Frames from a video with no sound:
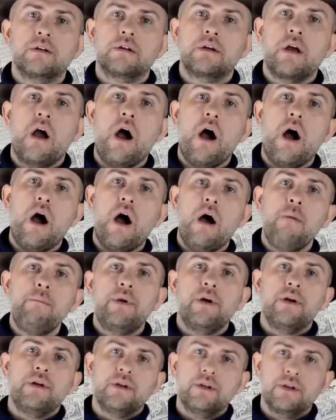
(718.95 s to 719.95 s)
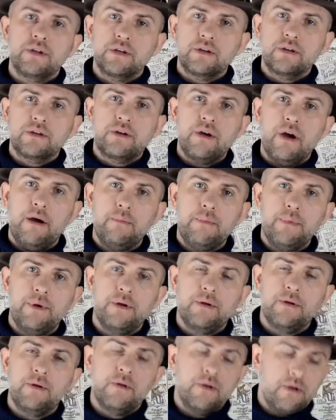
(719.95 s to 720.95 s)
cop, cup.
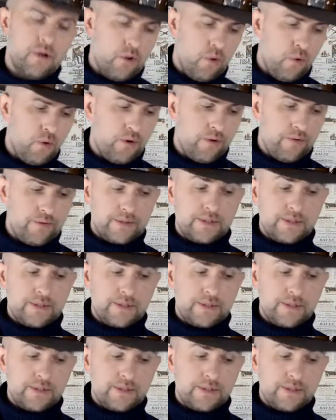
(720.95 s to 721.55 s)
Or the